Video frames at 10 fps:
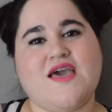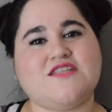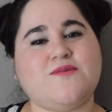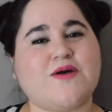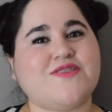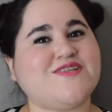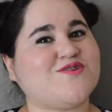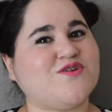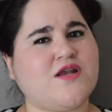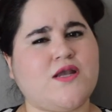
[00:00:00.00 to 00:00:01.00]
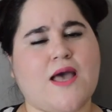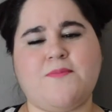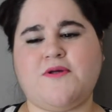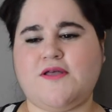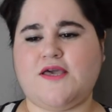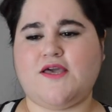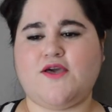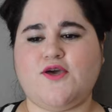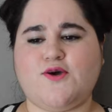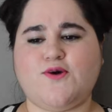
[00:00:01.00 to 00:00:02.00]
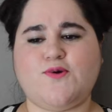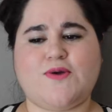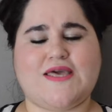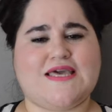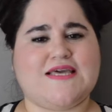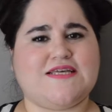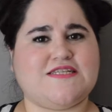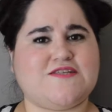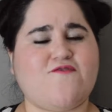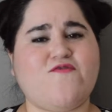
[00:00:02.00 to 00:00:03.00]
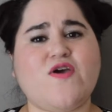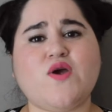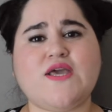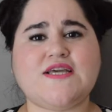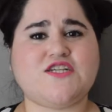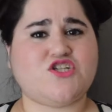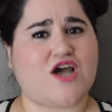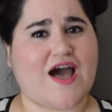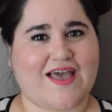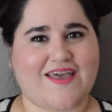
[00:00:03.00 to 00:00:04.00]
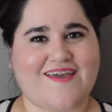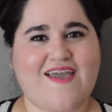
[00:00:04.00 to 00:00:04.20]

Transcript: It's about this girl named Emily who is very shy,